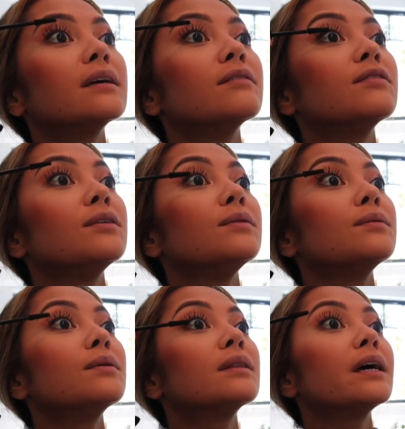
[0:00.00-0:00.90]
if
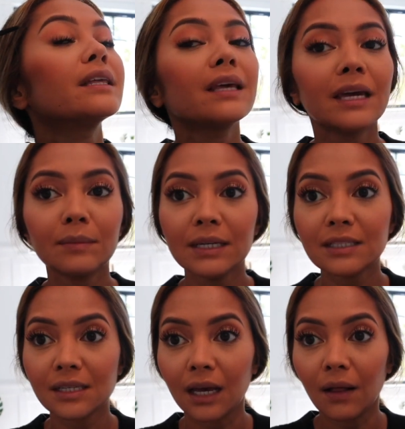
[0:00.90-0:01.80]
you like The
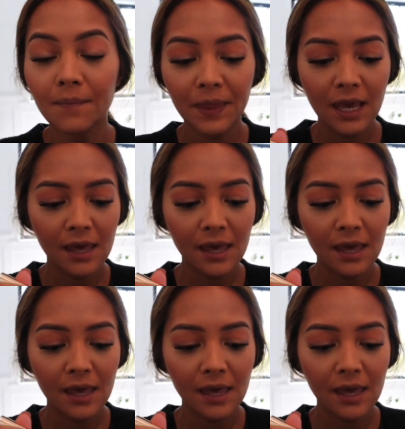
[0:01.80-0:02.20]
Handmaid's Tale,